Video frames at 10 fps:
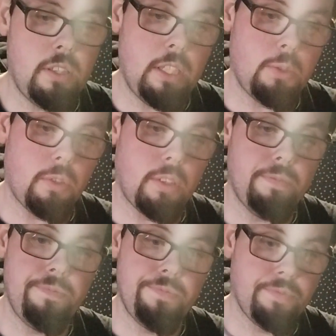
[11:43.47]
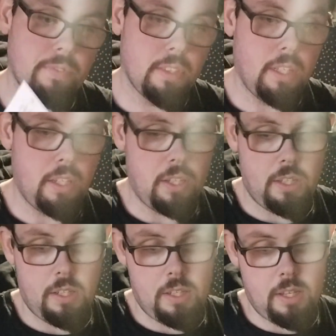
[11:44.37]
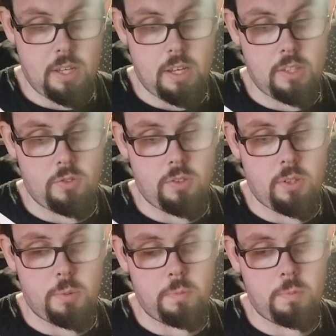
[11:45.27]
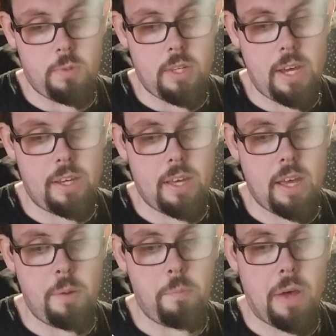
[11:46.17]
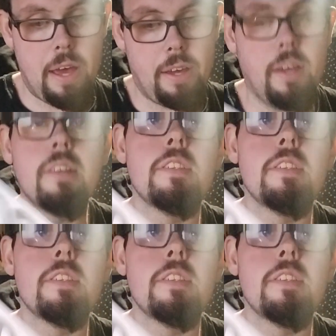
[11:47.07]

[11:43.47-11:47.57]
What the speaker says: this one is from Deck and Mag. It